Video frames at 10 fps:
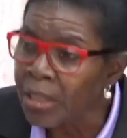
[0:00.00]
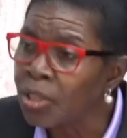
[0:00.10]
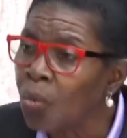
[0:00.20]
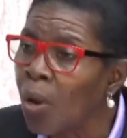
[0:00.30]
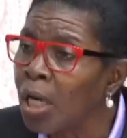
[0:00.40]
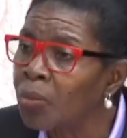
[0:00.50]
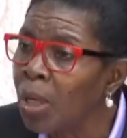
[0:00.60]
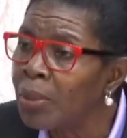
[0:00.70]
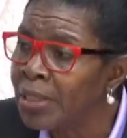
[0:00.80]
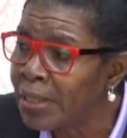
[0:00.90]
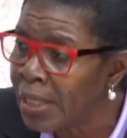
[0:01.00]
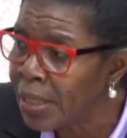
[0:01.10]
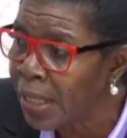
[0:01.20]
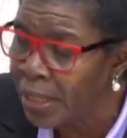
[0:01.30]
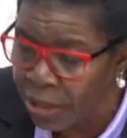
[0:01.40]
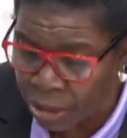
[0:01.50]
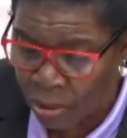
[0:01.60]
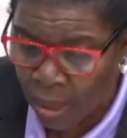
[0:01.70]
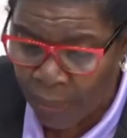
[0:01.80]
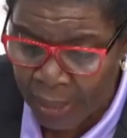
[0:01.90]
one where we're signaling to
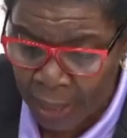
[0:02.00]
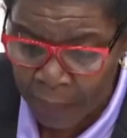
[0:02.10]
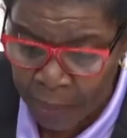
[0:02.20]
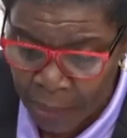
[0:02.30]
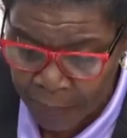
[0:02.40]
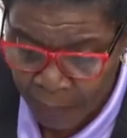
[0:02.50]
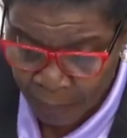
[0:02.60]
our young people,